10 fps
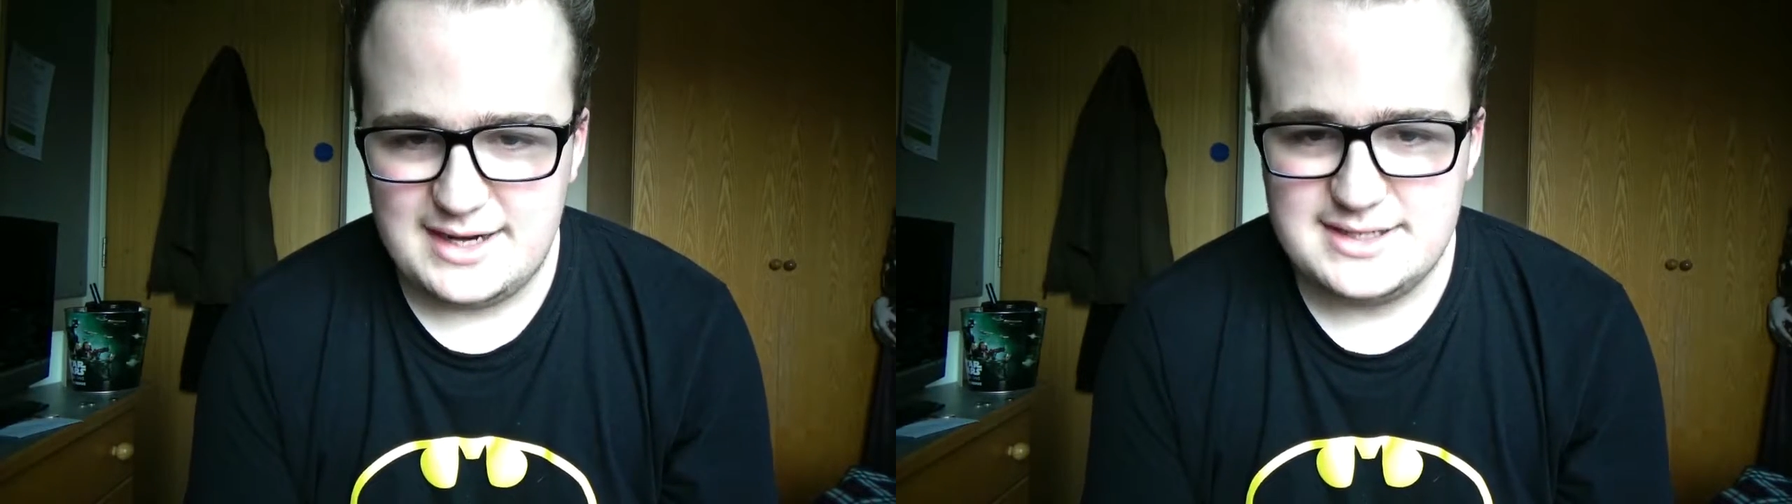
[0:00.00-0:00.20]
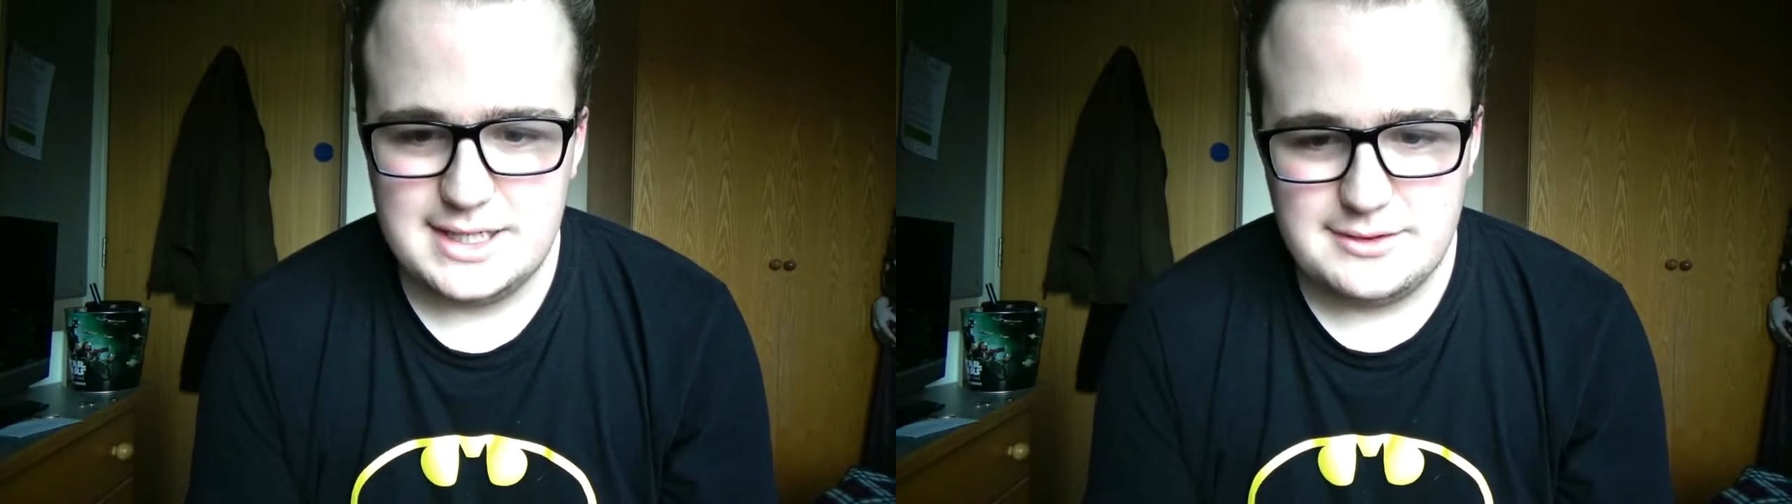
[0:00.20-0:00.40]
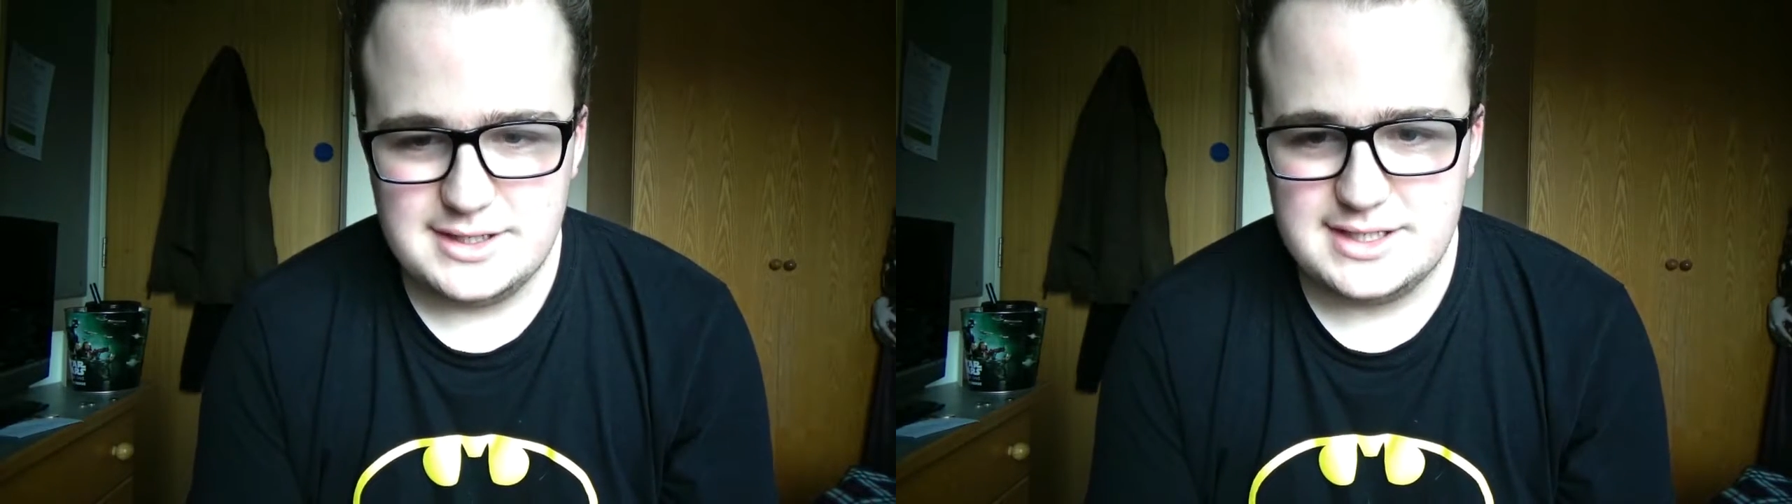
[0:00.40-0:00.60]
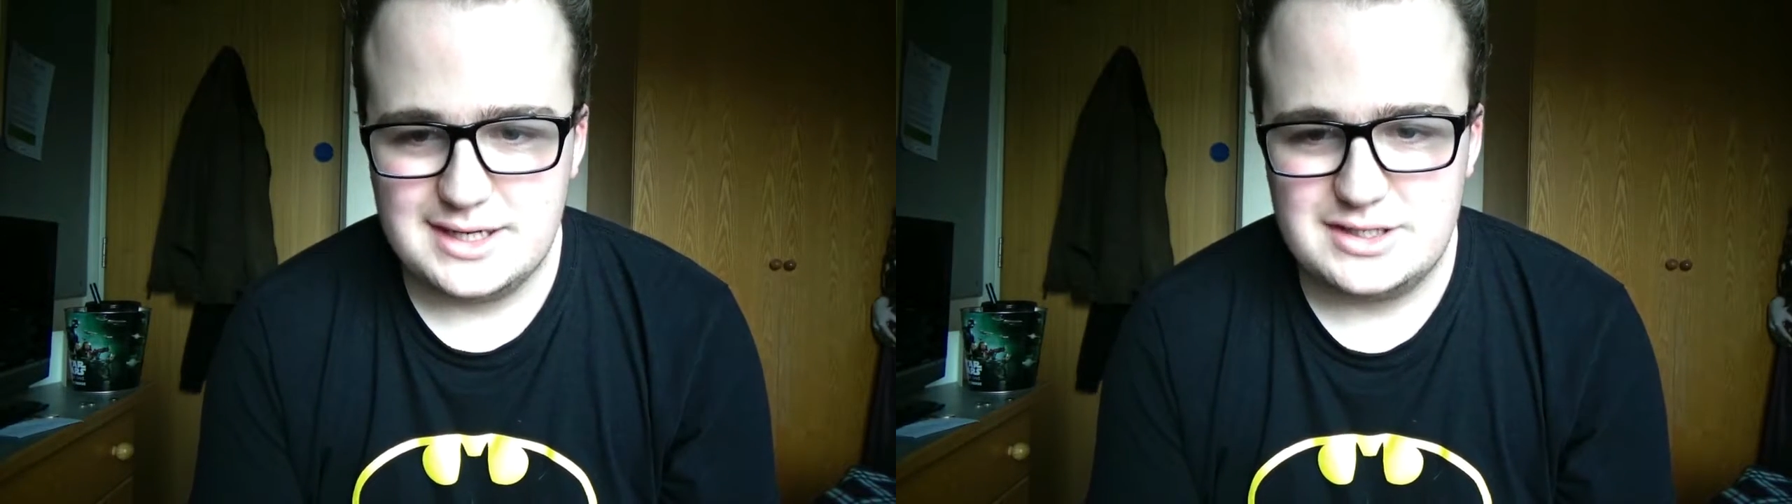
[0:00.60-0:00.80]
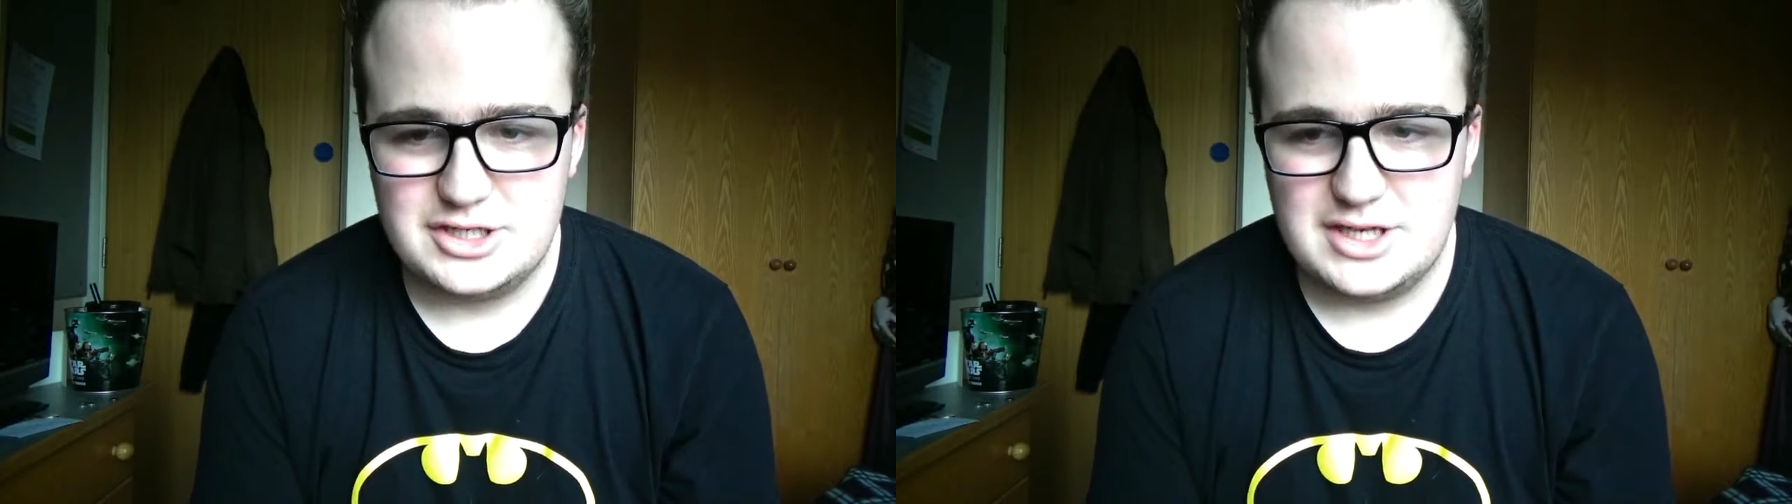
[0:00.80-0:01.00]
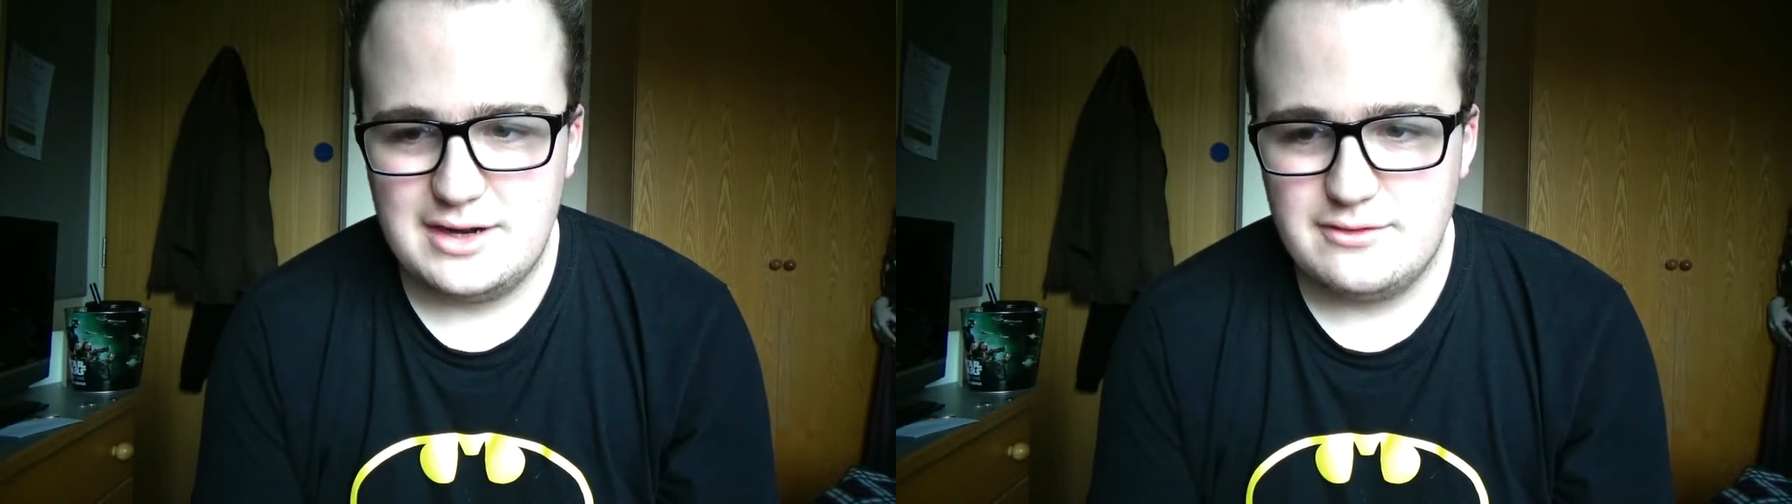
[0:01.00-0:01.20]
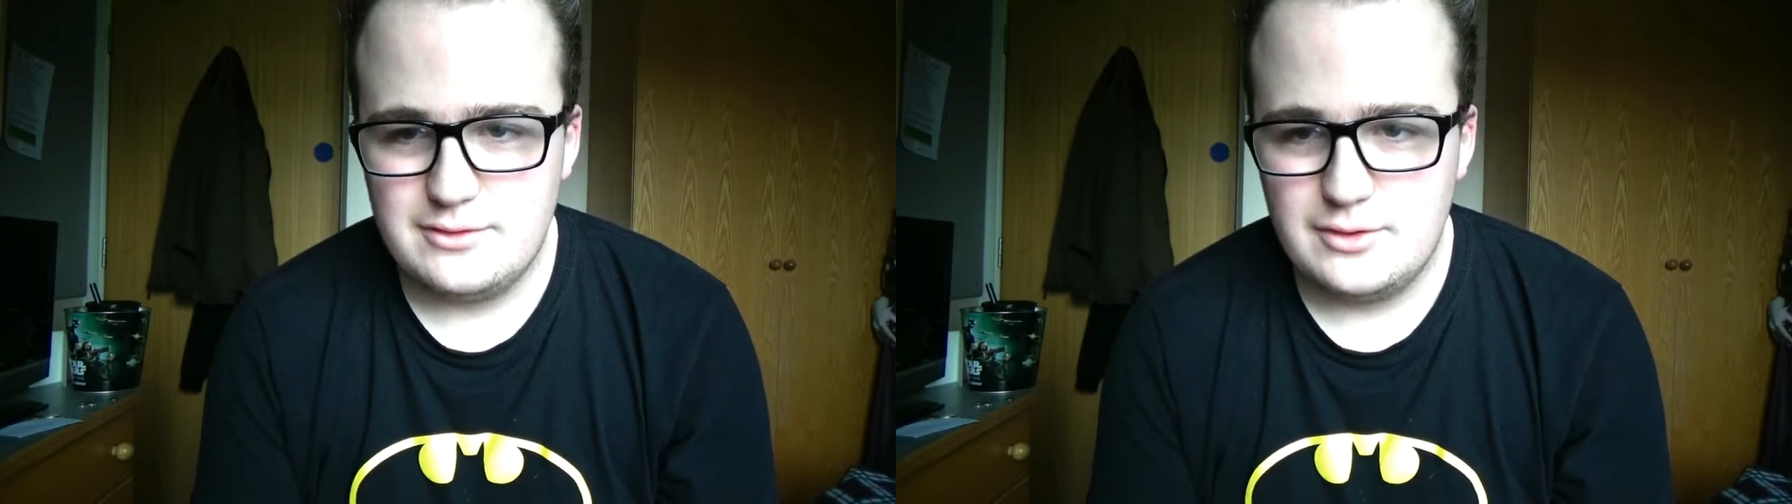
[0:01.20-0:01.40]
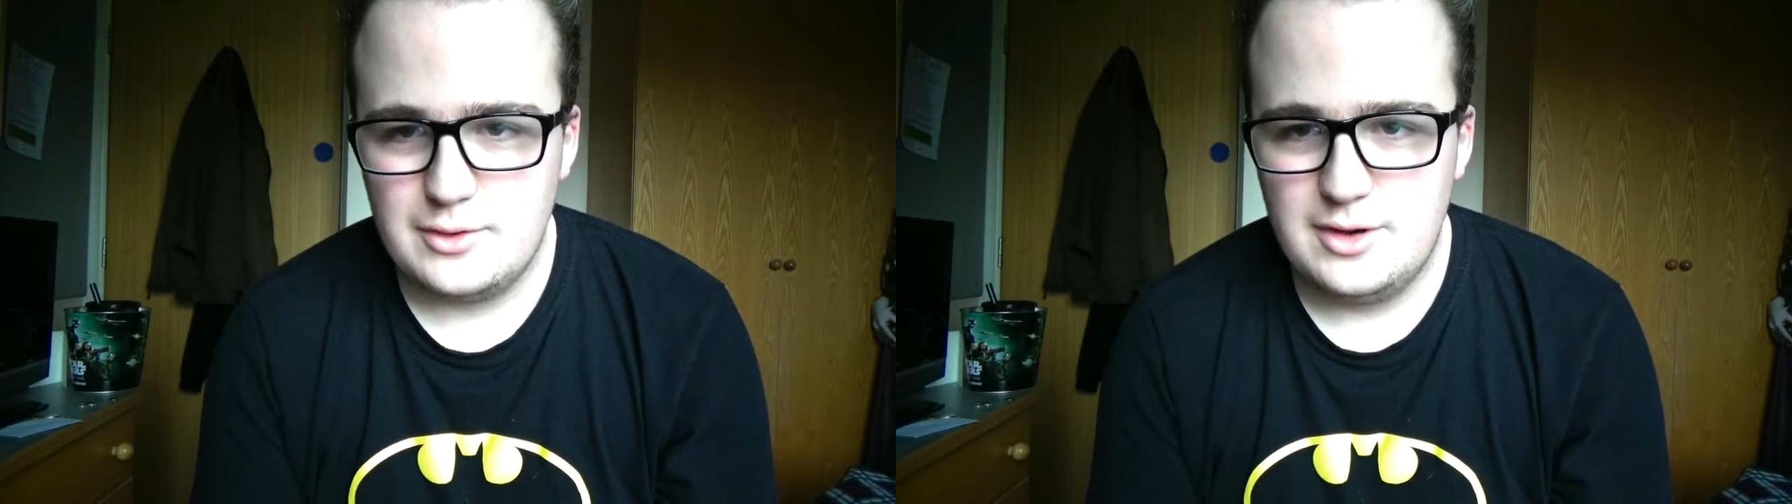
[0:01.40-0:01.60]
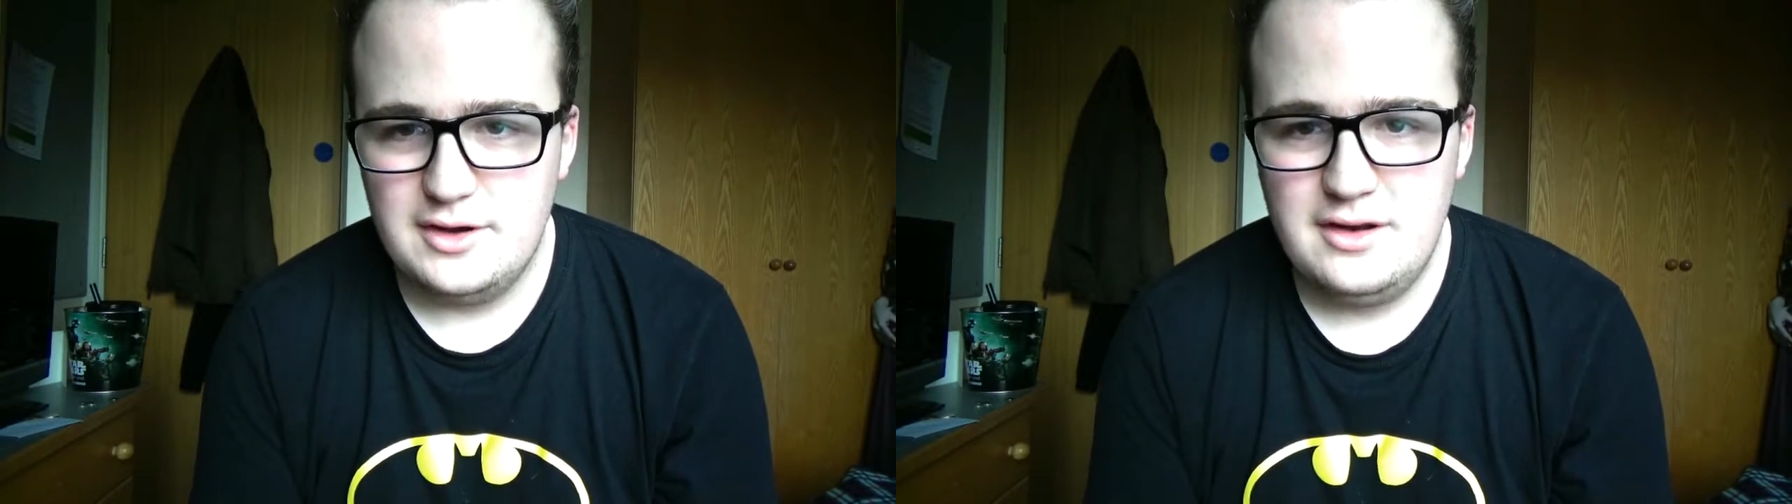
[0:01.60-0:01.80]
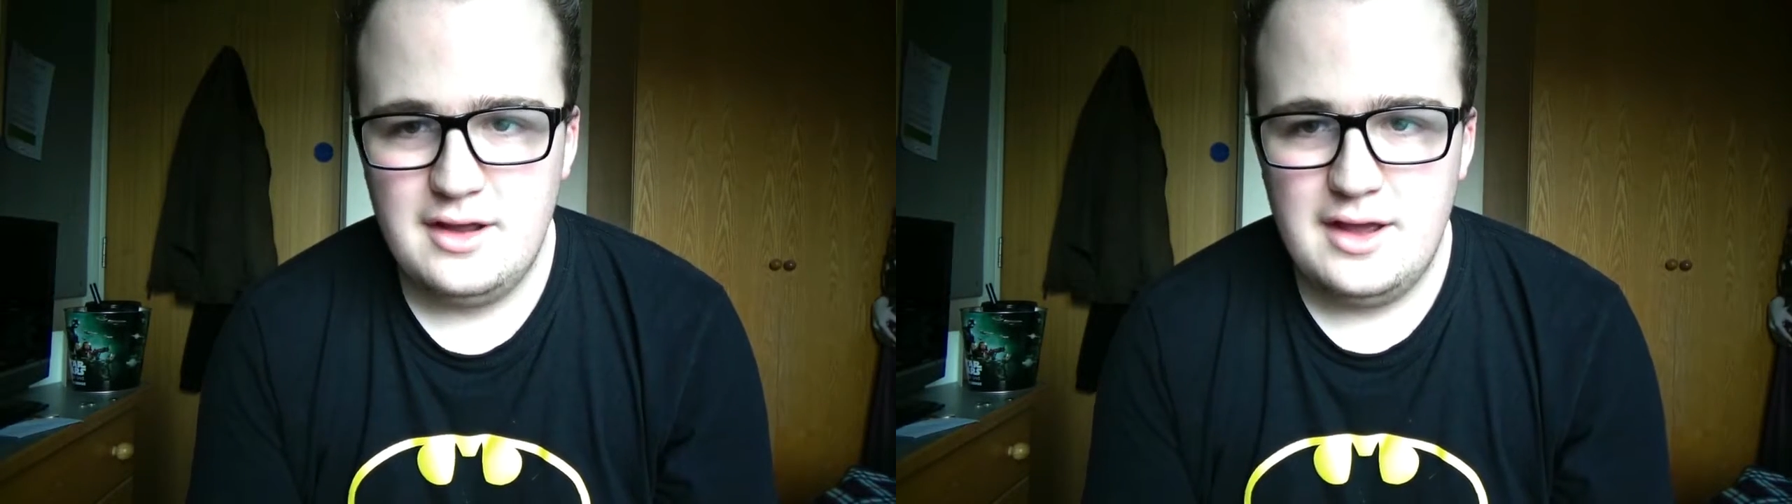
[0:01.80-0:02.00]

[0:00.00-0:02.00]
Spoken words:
Series 6-inch line from the Rogue One,